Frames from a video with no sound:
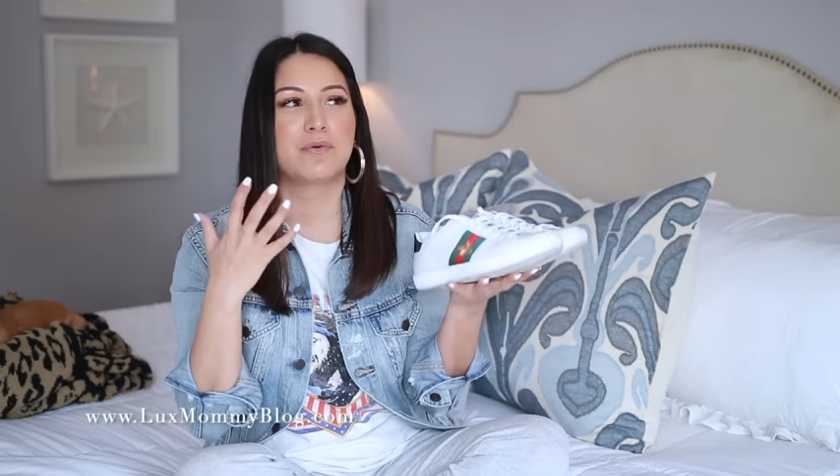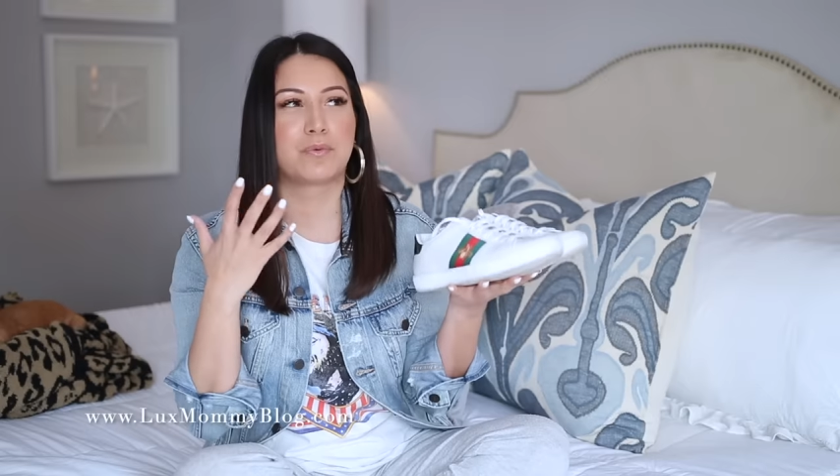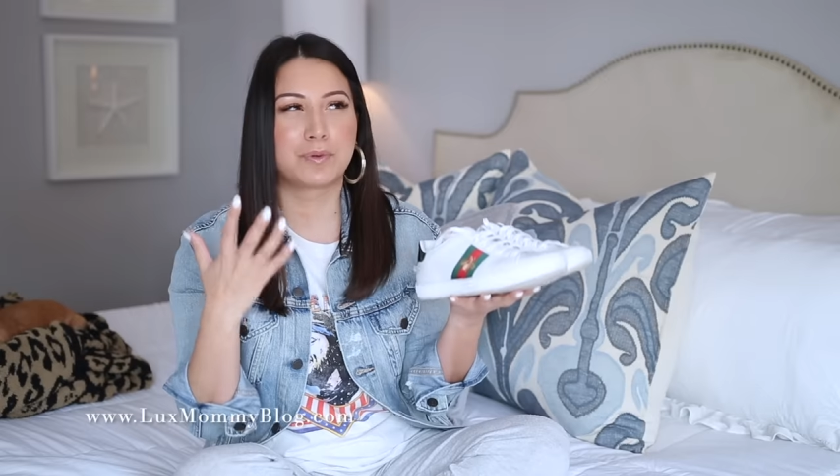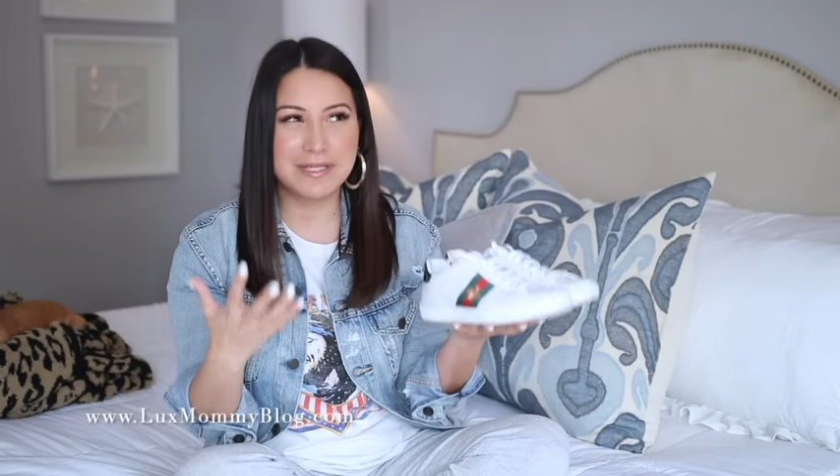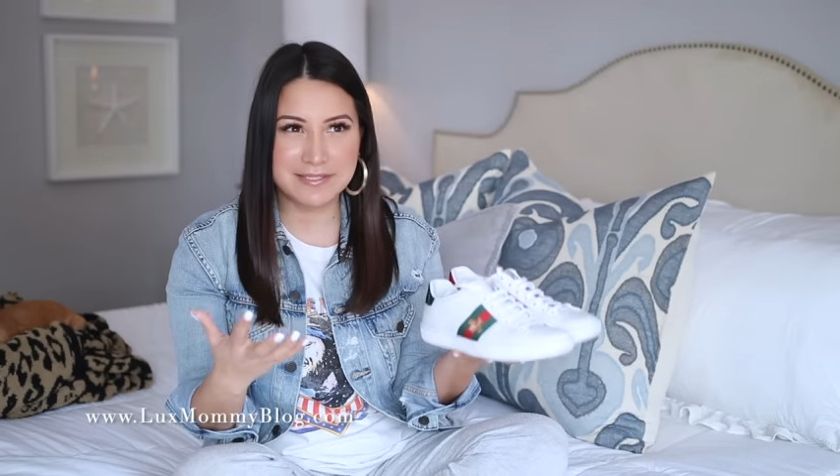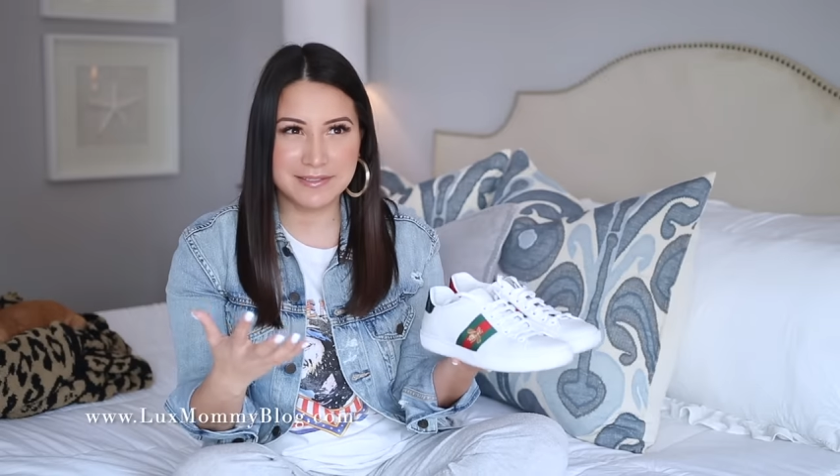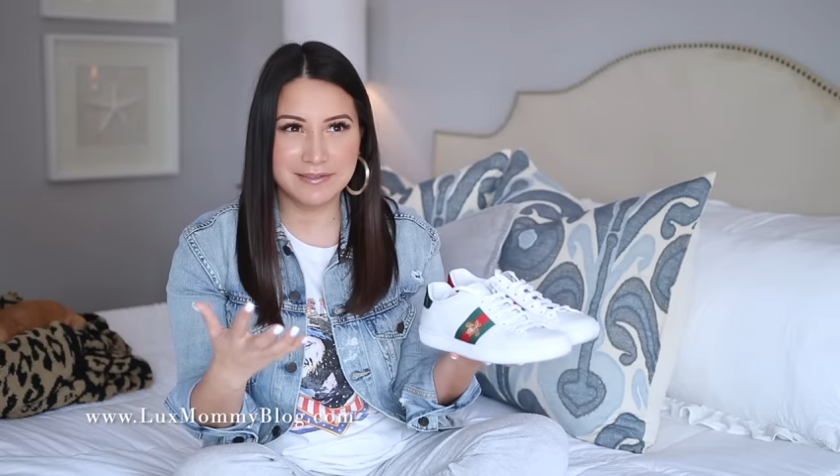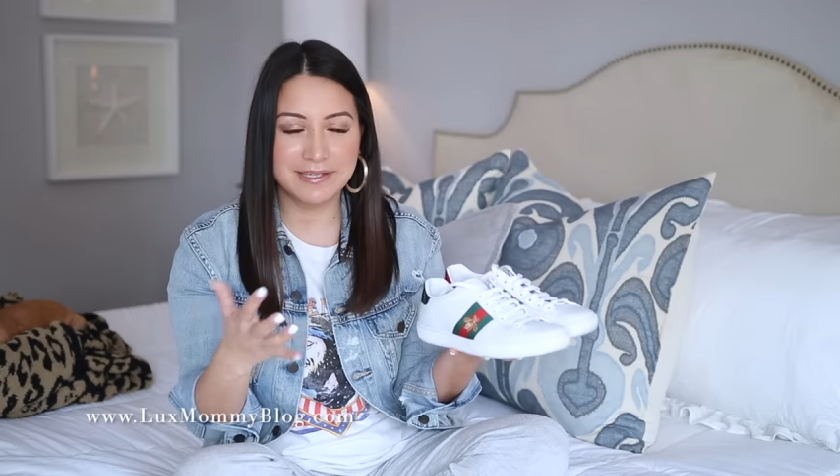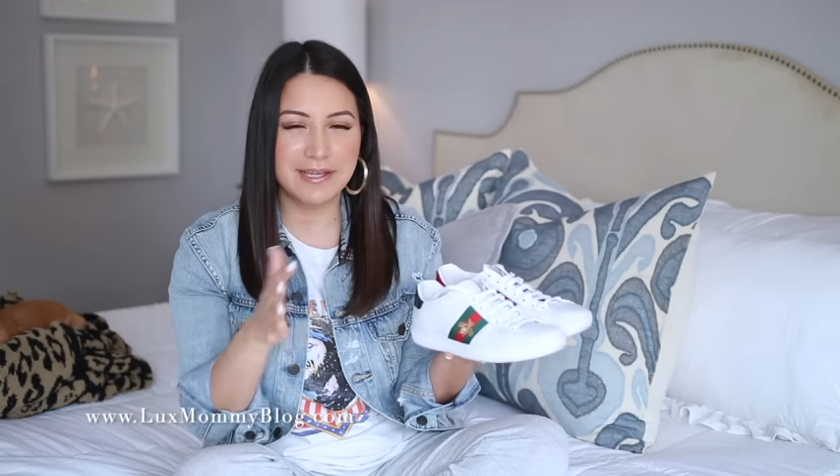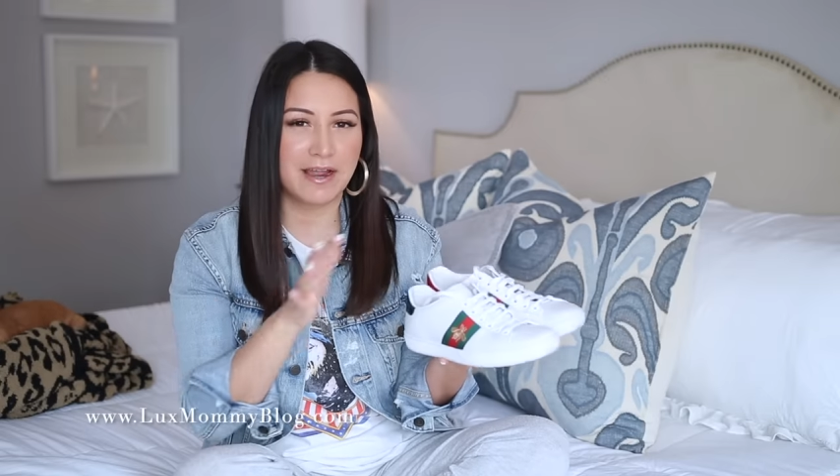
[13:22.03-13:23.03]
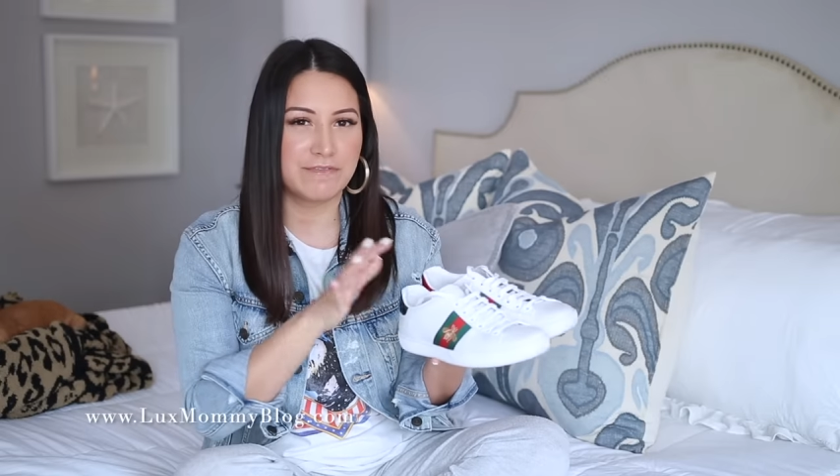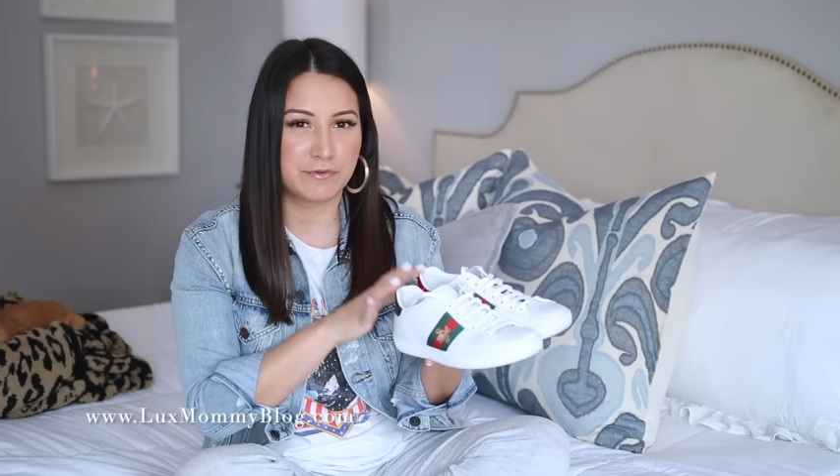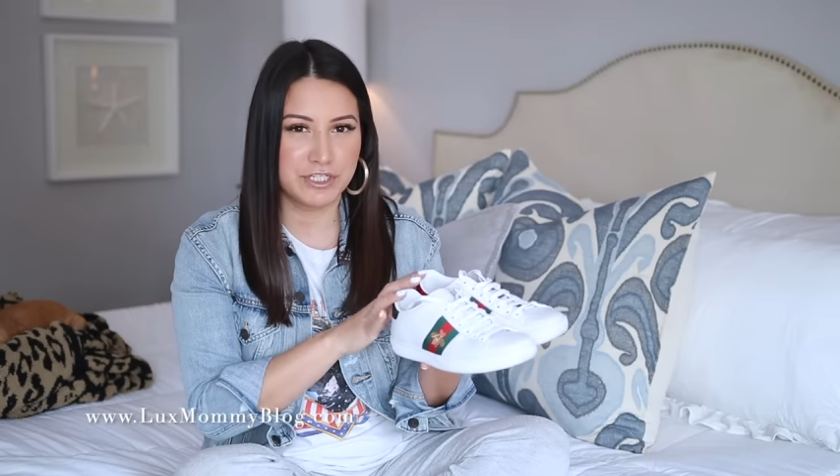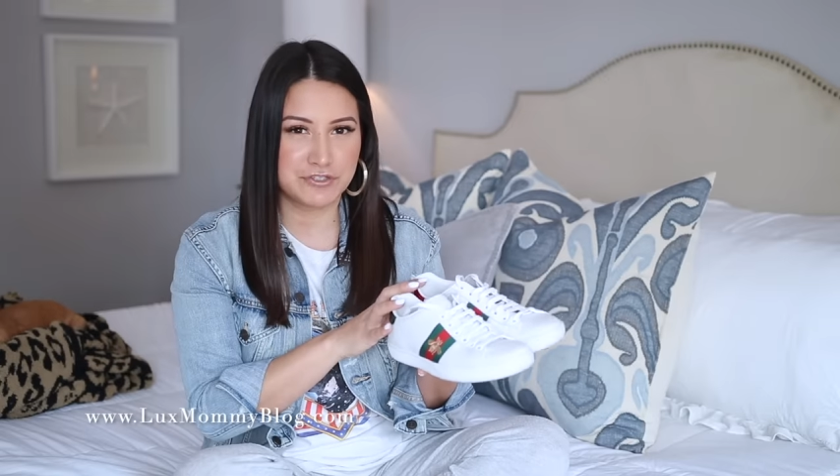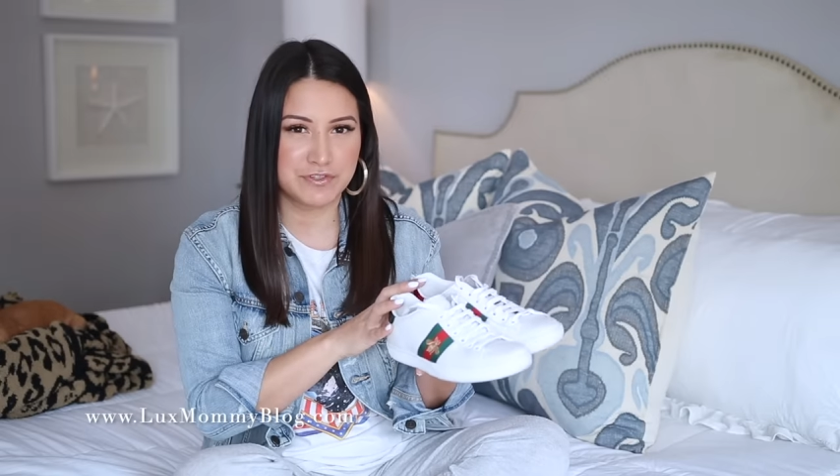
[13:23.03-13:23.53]
recently I've
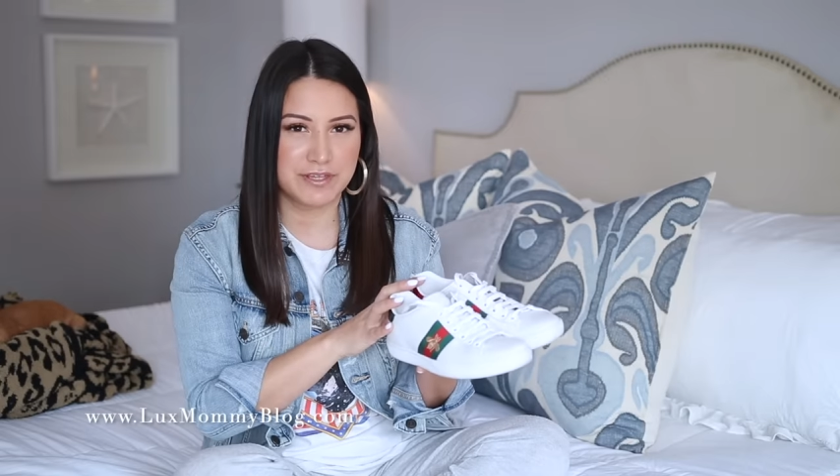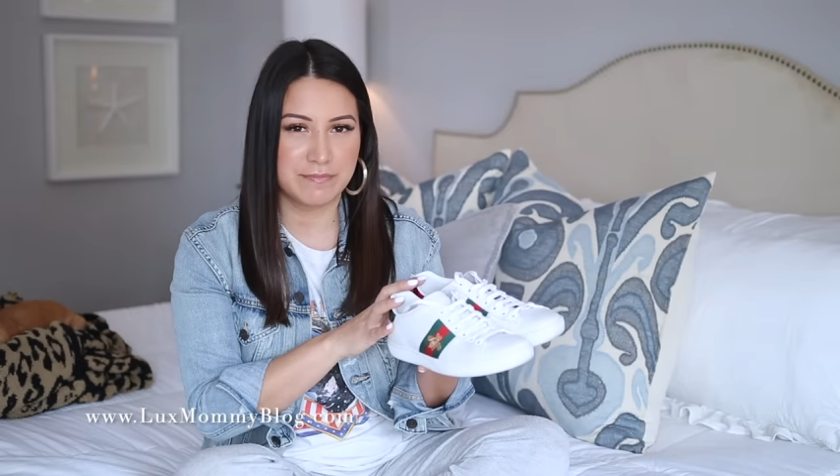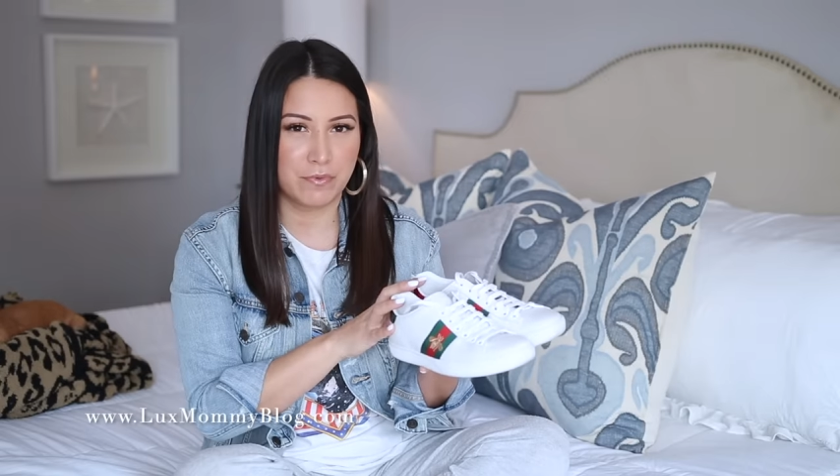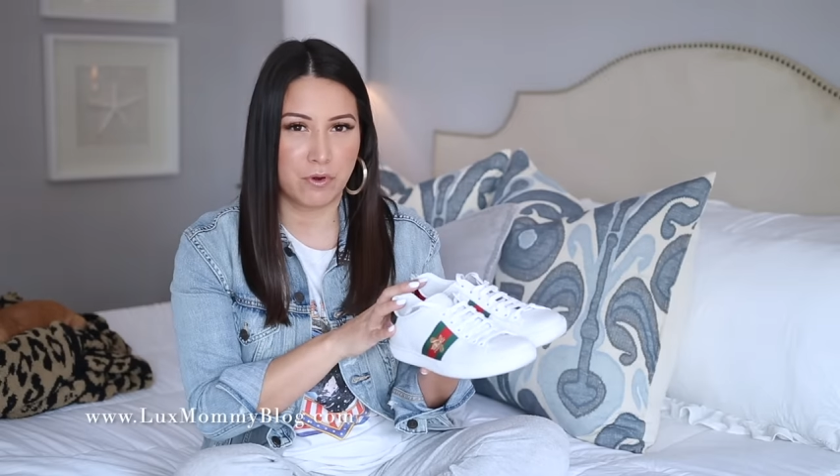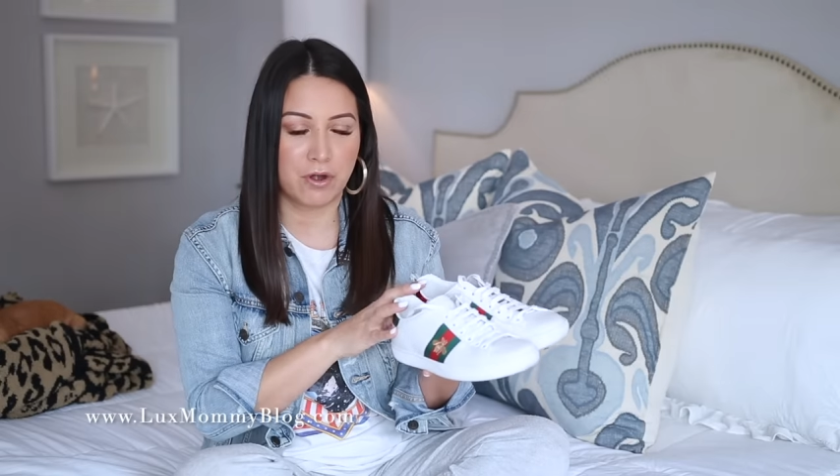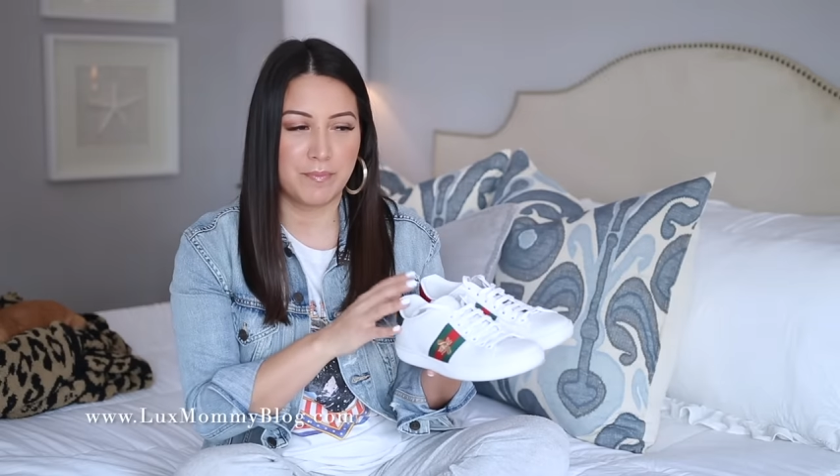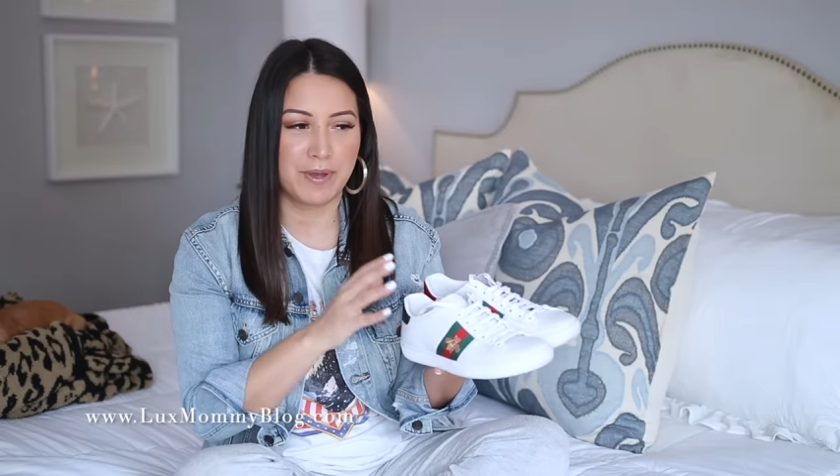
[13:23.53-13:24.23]
reached for them more,